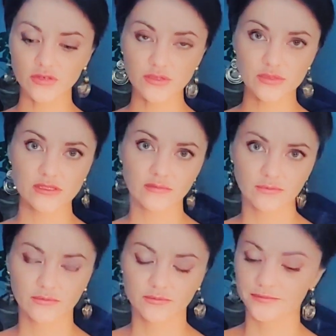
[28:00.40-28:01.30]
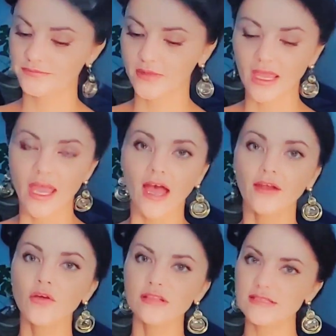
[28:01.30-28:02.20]
trips.
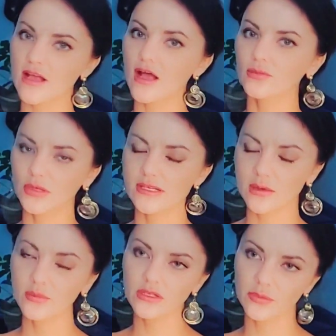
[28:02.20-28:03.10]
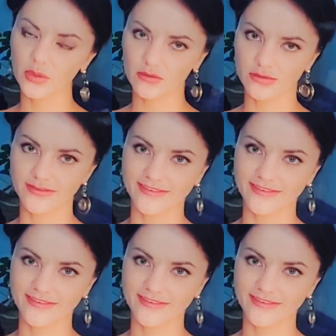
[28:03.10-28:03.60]
I know that's un it's unbelievable,